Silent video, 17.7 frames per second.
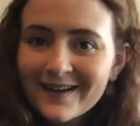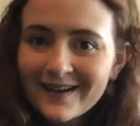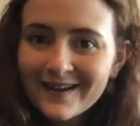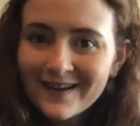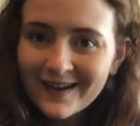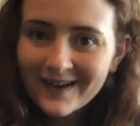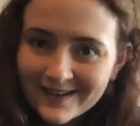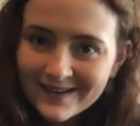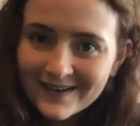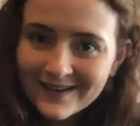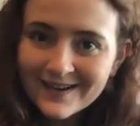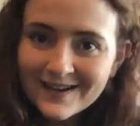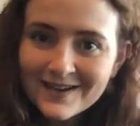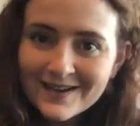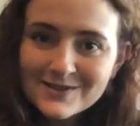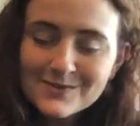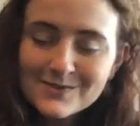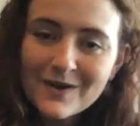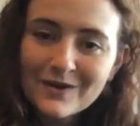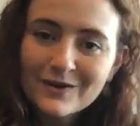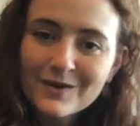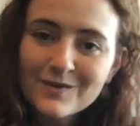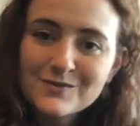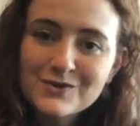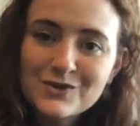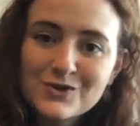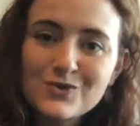Hi guys, welcome
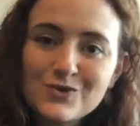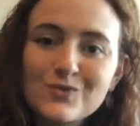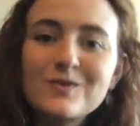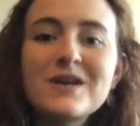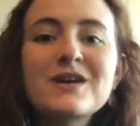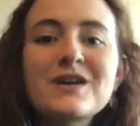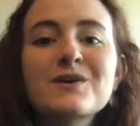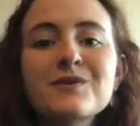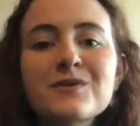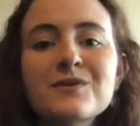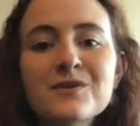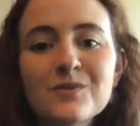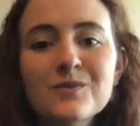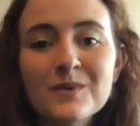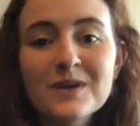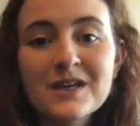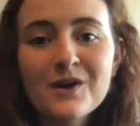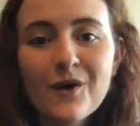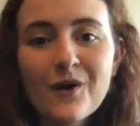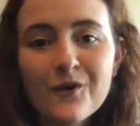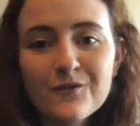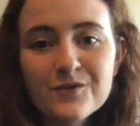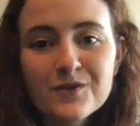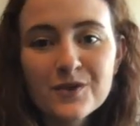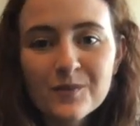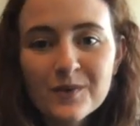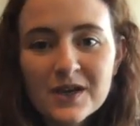to week 3 of
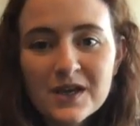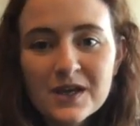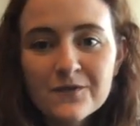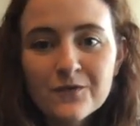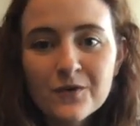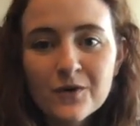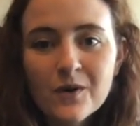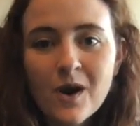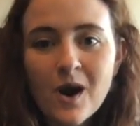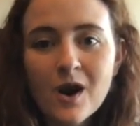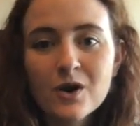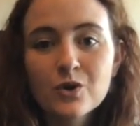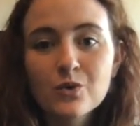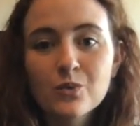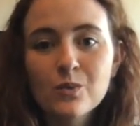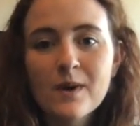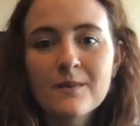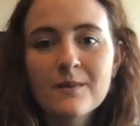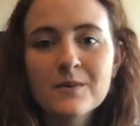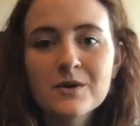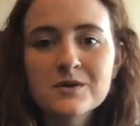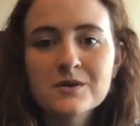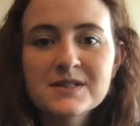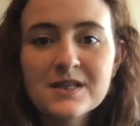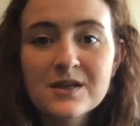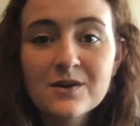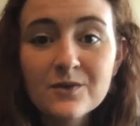3 for our grammar
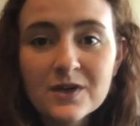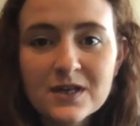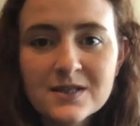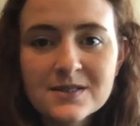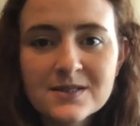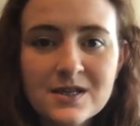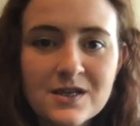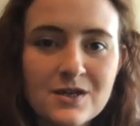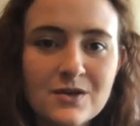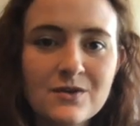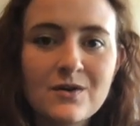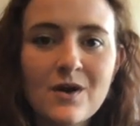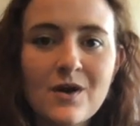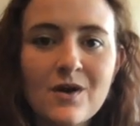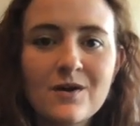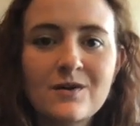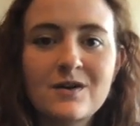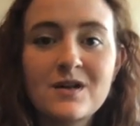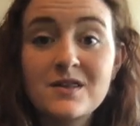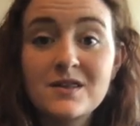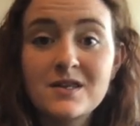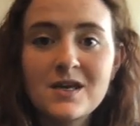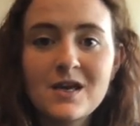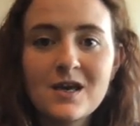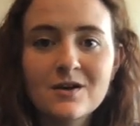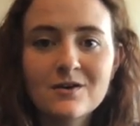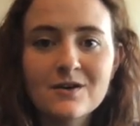series here on the
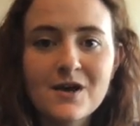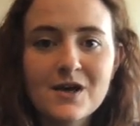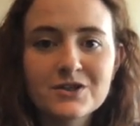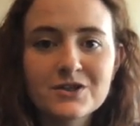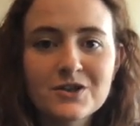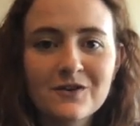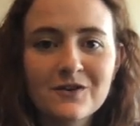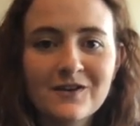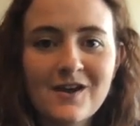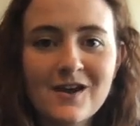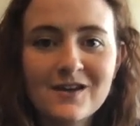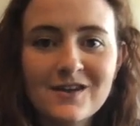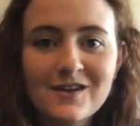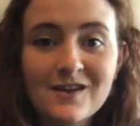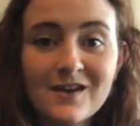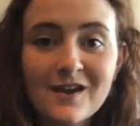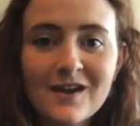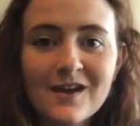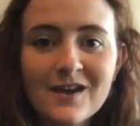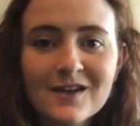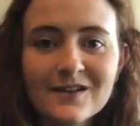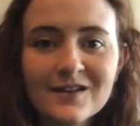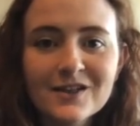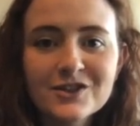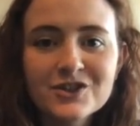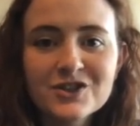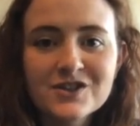International Yankee
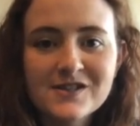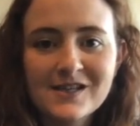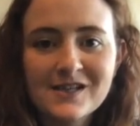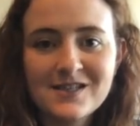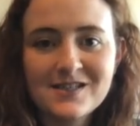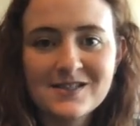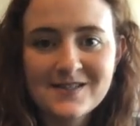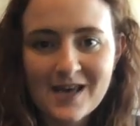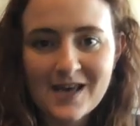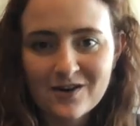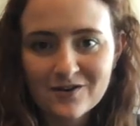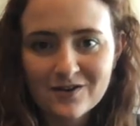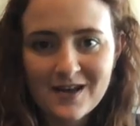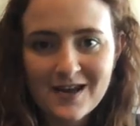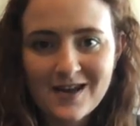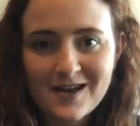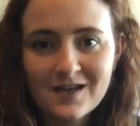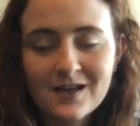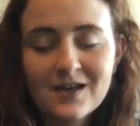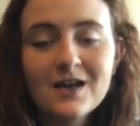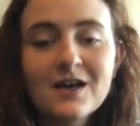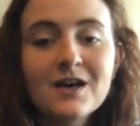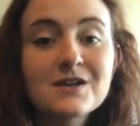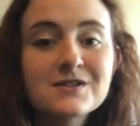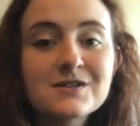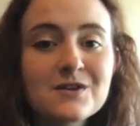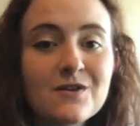English Study Saturday.
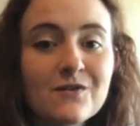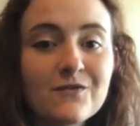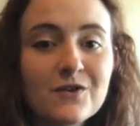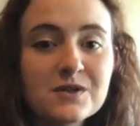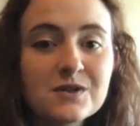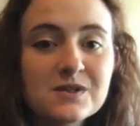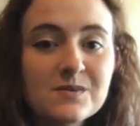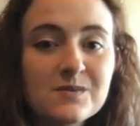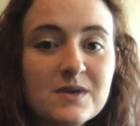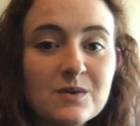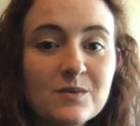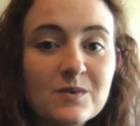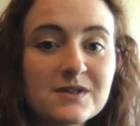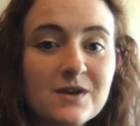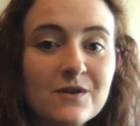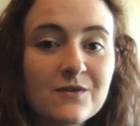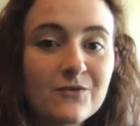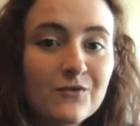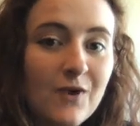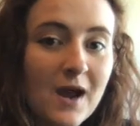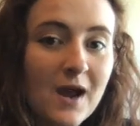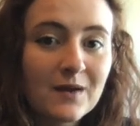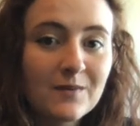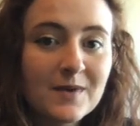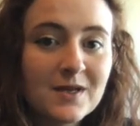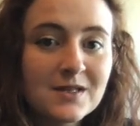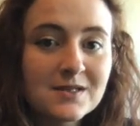So the first week was on
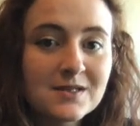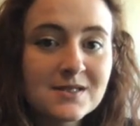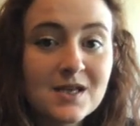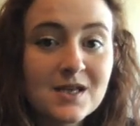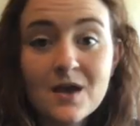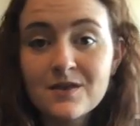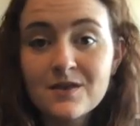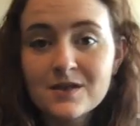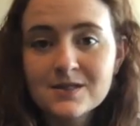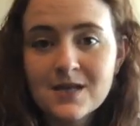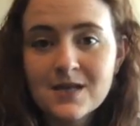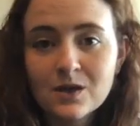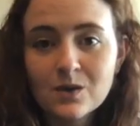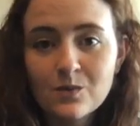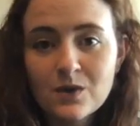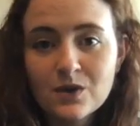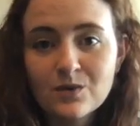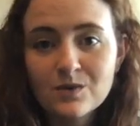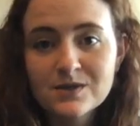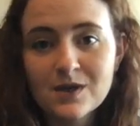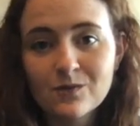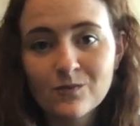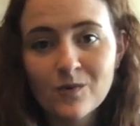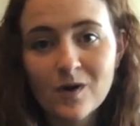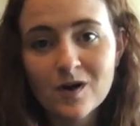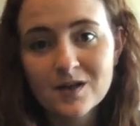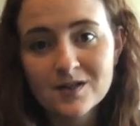fragments and the second week was on
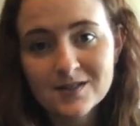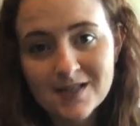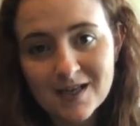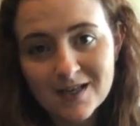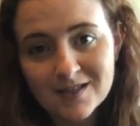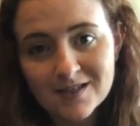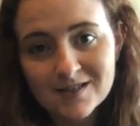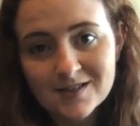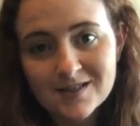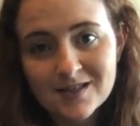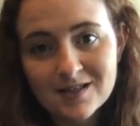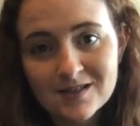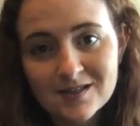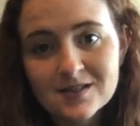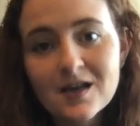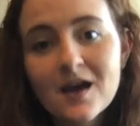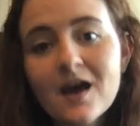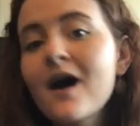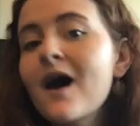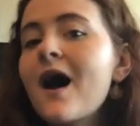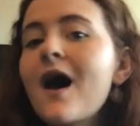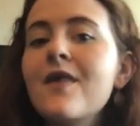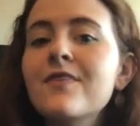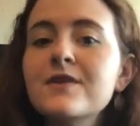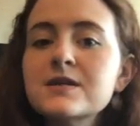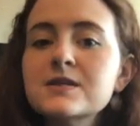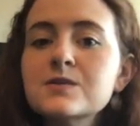run-on sentences, and
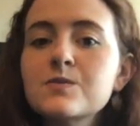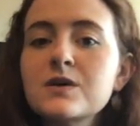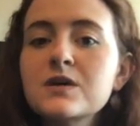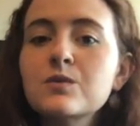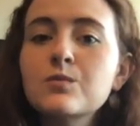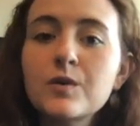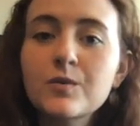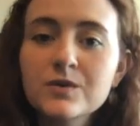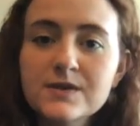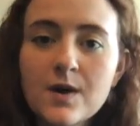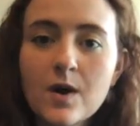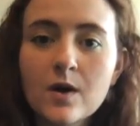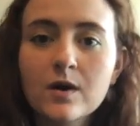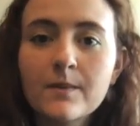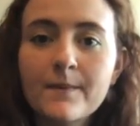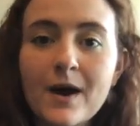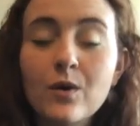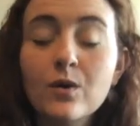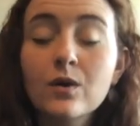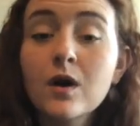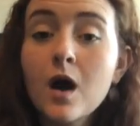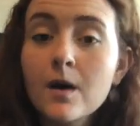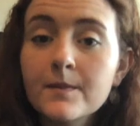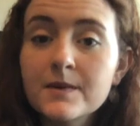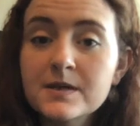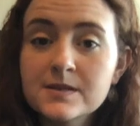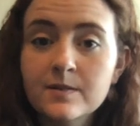this week we will talk about
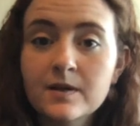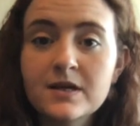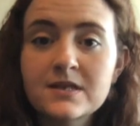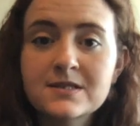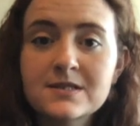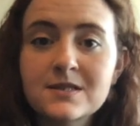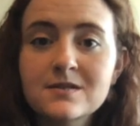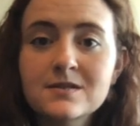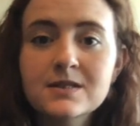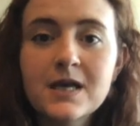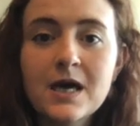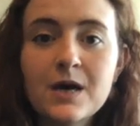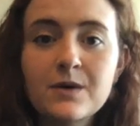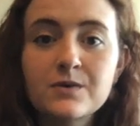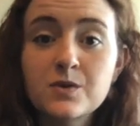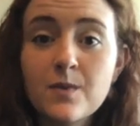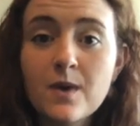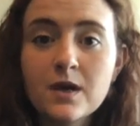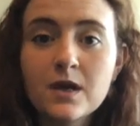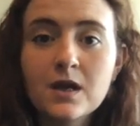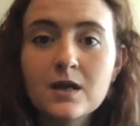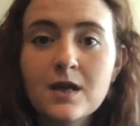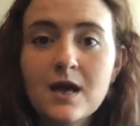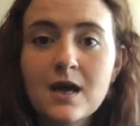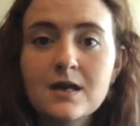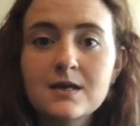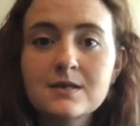comma splices, how to
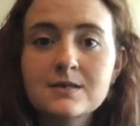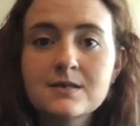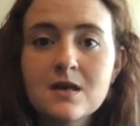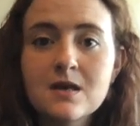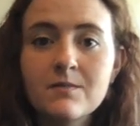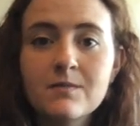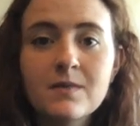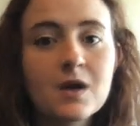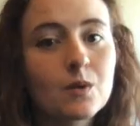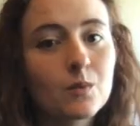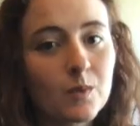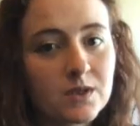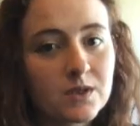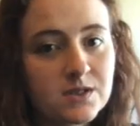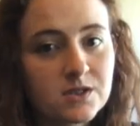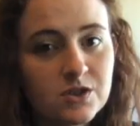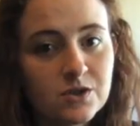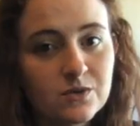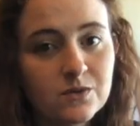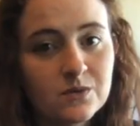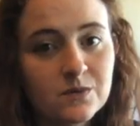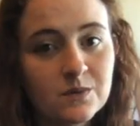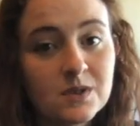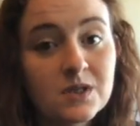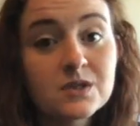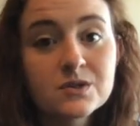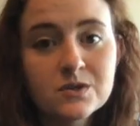recognize them and what to do
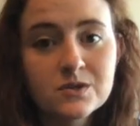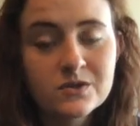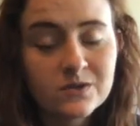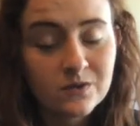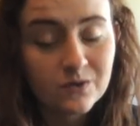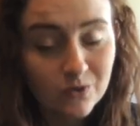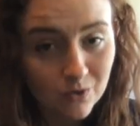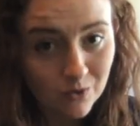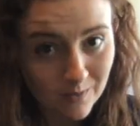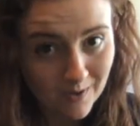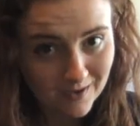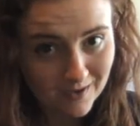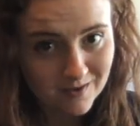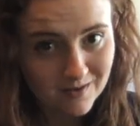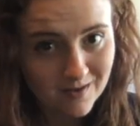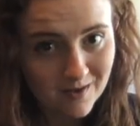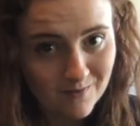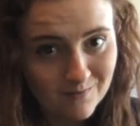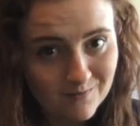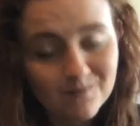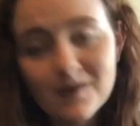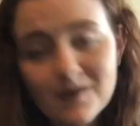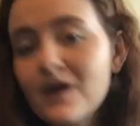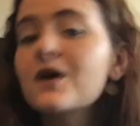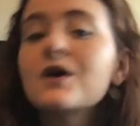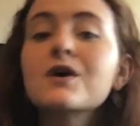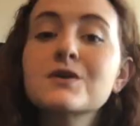to correct them.
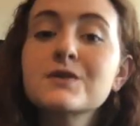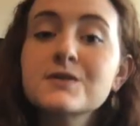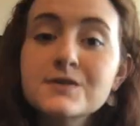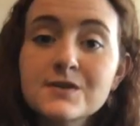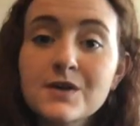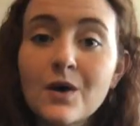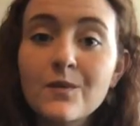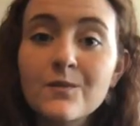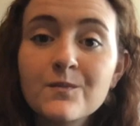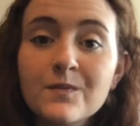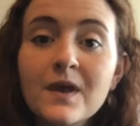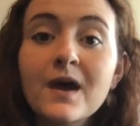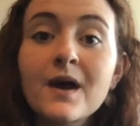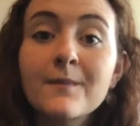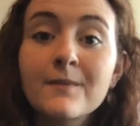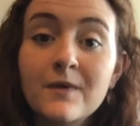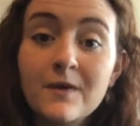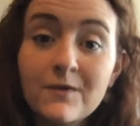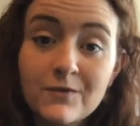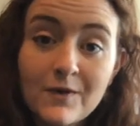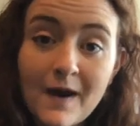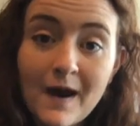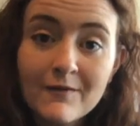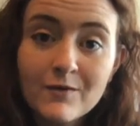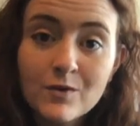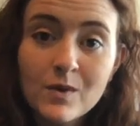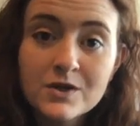So if you
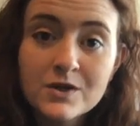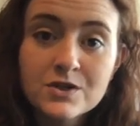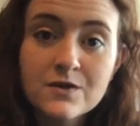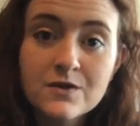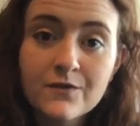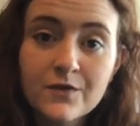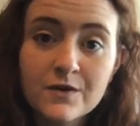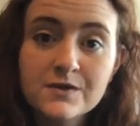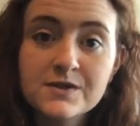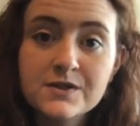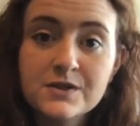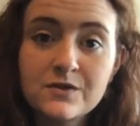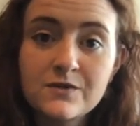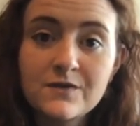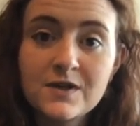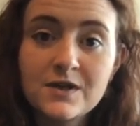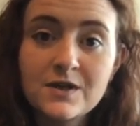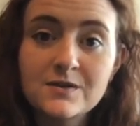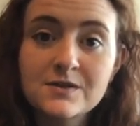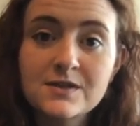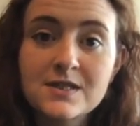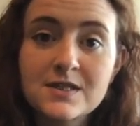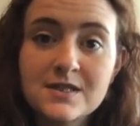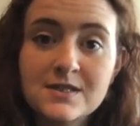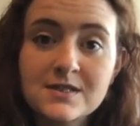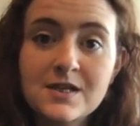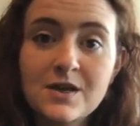haven't watched the first 2 videos in
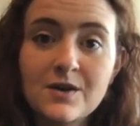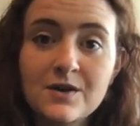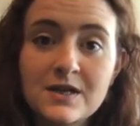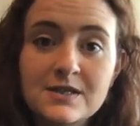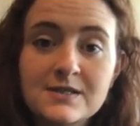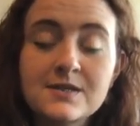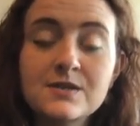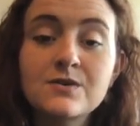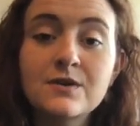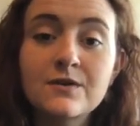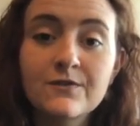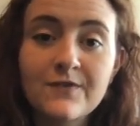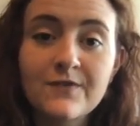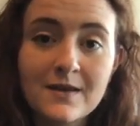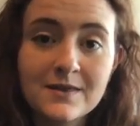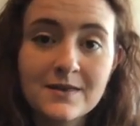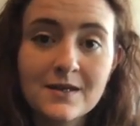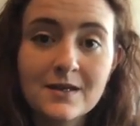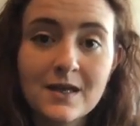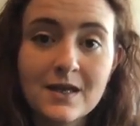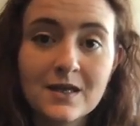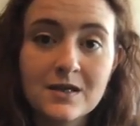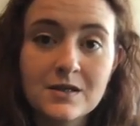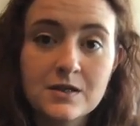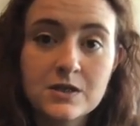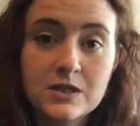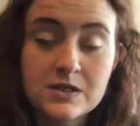this series, you can find the link in
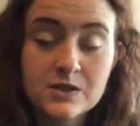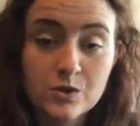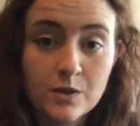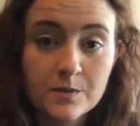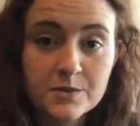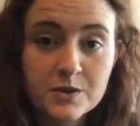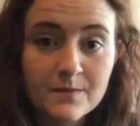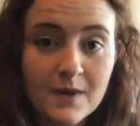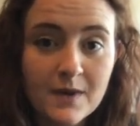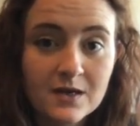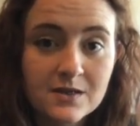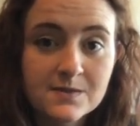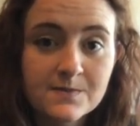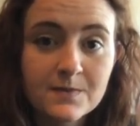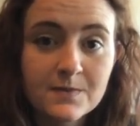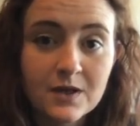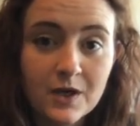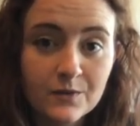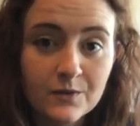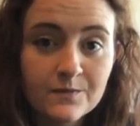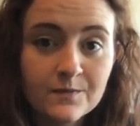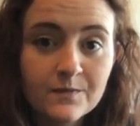the description box below.